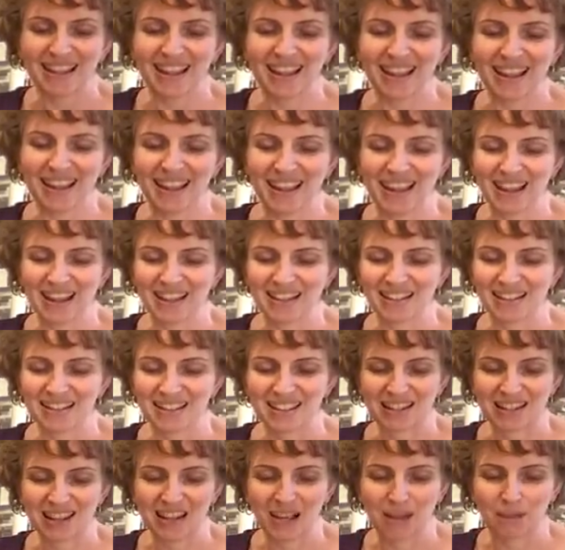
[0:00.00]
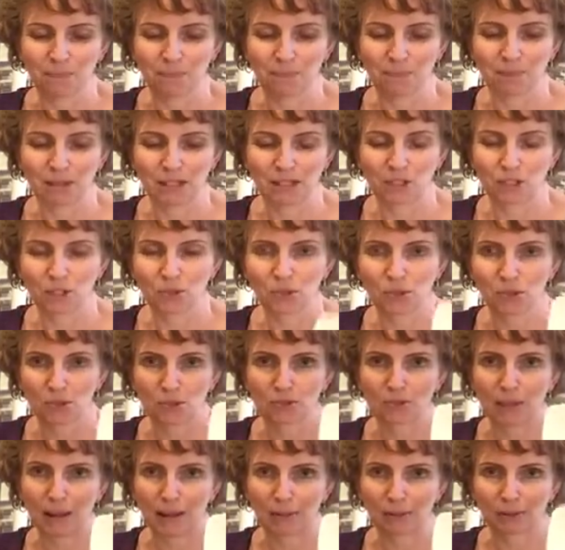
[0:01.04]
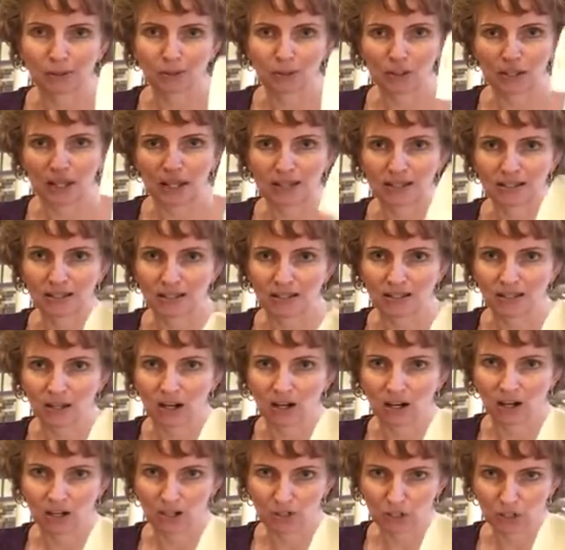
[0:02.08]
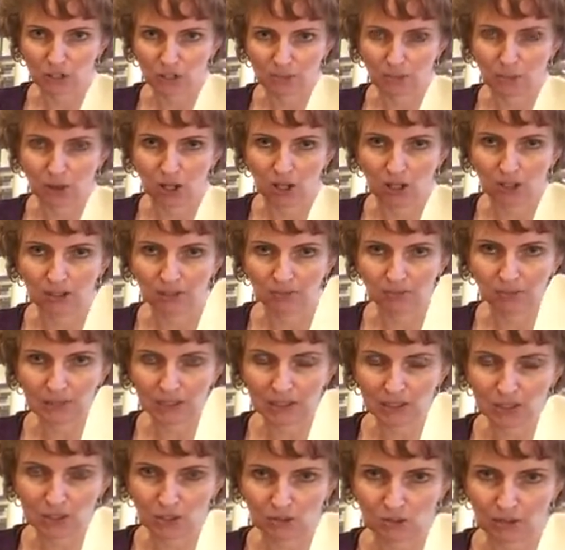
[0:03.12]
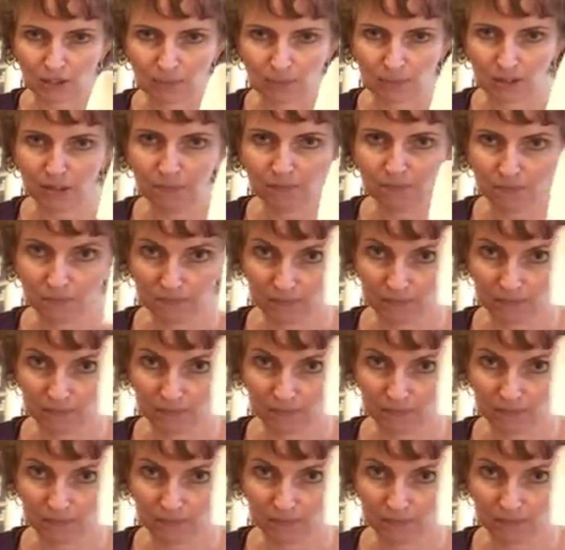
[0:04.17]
And my two most popular sizes are our small mix and scraper.